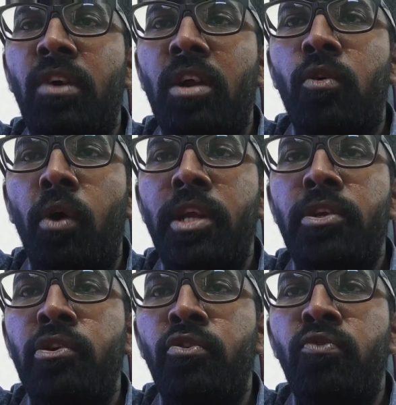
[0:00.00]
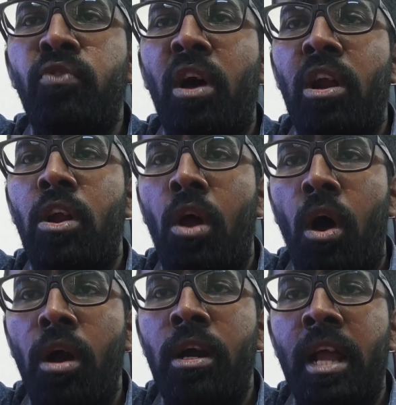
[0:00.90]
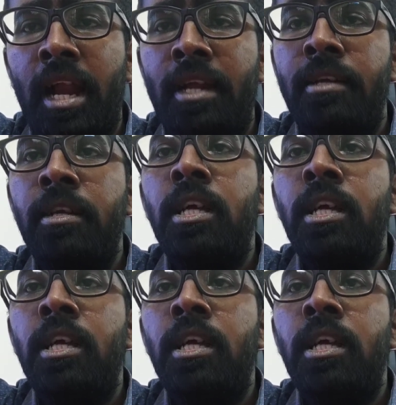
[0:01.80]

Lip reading: are going to do for a long run,